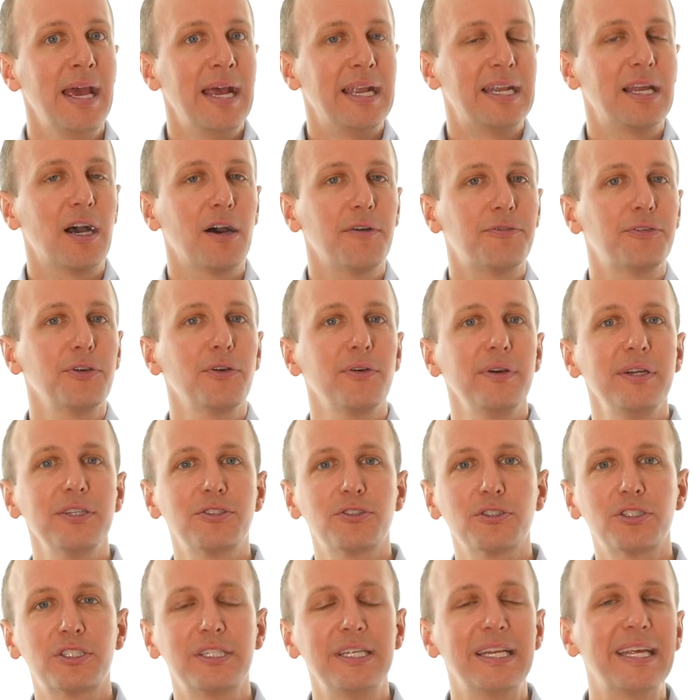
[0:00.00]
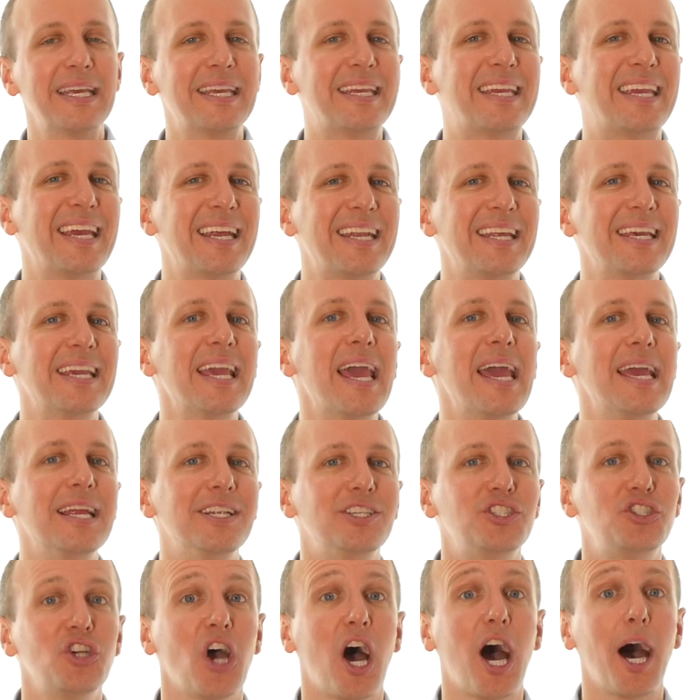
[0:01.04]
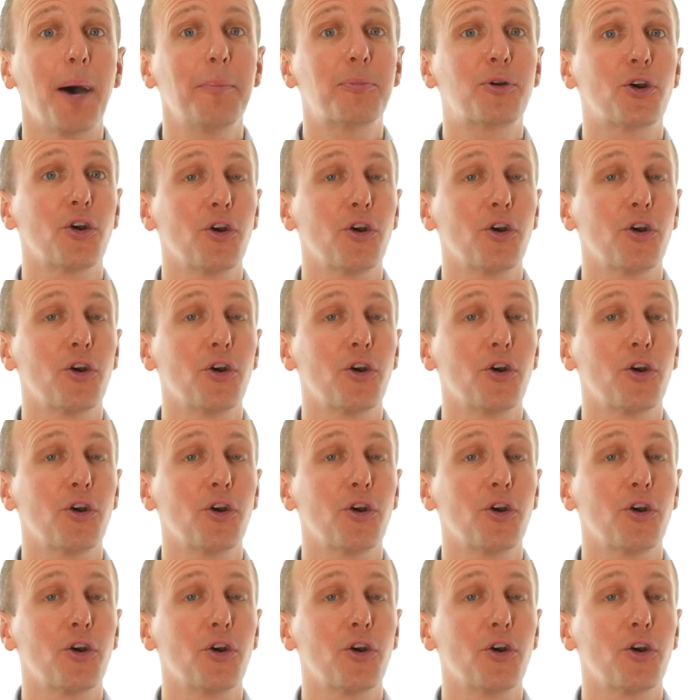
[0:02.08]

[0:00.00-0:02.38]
Now, if you're interested in getting a job